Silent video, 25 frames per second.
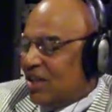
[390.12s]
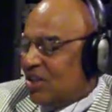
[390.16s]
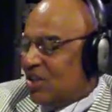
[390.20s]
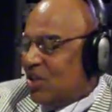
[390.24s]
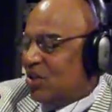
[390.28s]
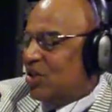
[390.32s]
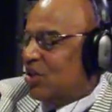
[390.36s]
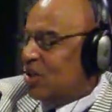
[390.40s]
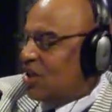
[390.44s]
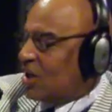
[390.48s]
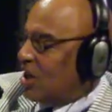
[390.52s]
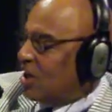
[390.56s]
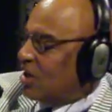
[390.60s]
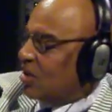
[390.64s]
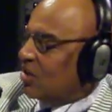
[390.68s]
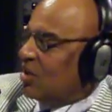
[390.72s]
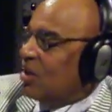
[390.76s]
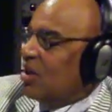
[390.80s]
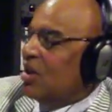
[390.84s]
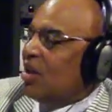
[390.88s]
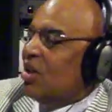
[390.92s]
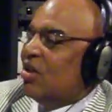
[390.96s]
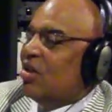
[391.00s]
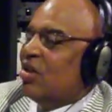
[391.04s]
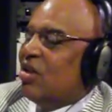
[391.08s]
so you call
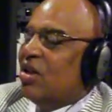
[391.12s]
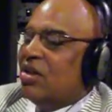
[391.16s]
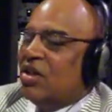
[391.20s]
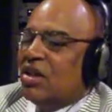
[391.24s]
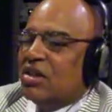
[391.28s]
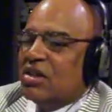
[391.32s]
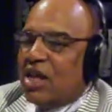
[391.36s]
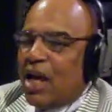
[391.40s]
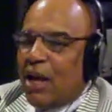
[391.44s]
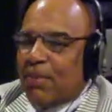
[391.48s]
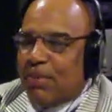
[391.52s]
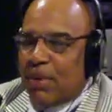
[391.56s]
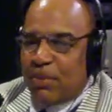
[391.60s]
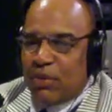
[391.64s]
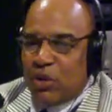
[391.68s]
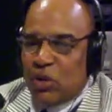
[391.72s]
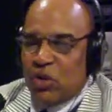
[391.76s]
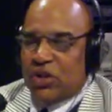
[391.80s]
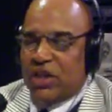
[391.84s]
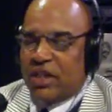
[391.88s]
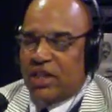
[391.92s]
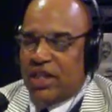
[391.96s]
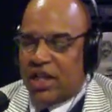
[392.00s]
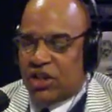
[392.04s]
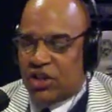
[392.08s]
the type of
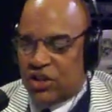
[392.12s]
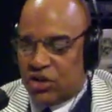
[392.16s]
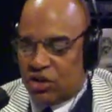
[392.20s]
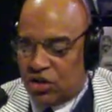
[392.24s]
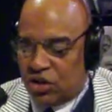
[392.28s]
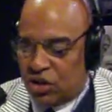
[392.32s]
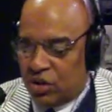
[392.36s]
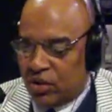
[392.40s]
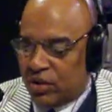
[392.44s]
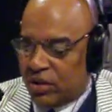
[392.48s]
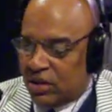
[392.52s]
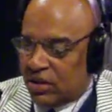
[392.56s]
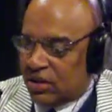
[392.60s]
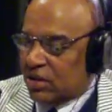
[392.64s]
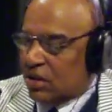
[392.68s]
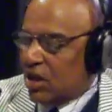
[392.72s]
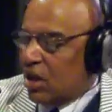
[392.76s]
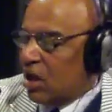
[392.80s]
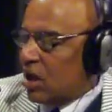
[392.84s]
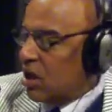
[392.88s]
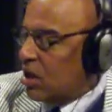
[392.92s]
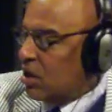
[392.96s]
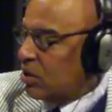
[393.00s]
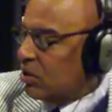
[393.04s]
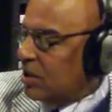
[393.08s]
music that you do is
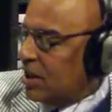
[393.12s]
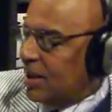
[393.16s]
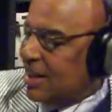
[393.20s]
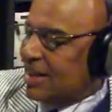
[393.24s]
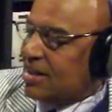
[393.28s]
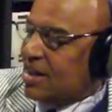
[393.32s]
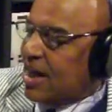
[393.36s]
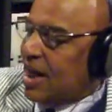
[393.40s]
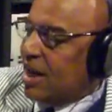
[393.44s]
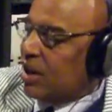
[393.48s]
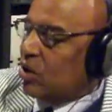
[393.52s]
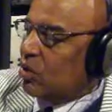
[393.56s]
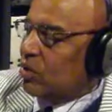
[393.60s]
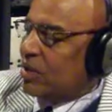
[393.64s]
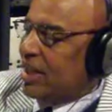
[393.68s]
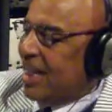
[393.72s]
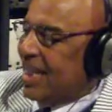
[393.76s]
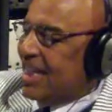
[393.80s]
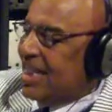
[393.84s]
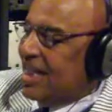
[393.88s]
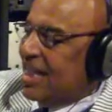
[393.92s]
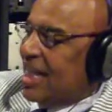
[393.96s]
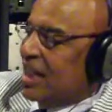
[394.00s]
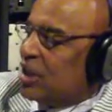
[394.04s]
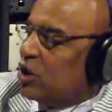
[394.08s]
entitled
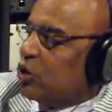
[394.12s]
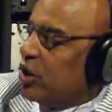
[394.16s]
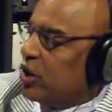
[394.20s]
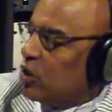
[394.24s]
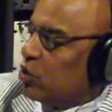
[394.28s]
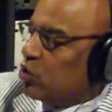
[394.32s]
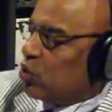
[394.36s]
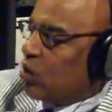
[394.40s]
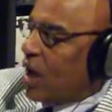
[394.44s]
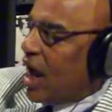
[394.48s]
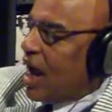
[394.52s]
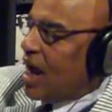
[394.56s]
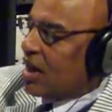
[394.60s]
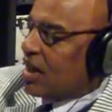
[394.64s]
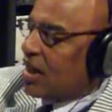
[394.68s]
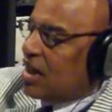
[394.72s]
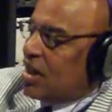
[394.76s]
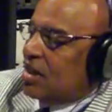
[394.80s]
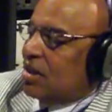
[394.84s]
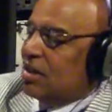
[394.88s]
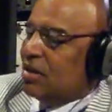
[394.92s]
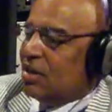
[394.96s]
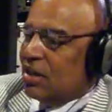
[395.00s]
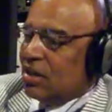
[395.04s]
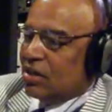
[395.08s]
electric rock.
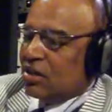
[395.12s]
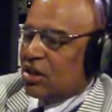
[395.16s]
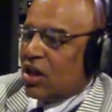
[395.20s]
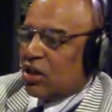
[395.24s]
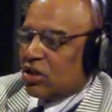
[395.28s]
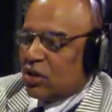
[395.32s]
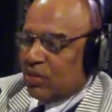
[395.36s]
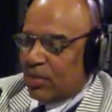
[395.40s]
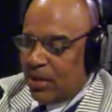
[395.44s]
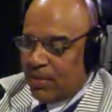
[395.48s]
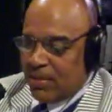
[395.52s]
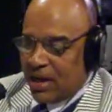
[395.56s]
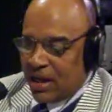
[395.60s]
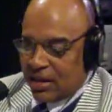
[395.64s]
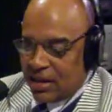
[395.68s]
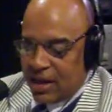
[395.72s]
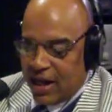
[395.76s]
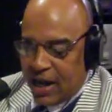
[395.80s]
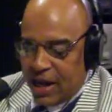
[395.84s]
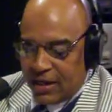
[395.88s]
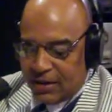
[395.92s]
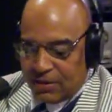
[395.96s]
Talk to me about that.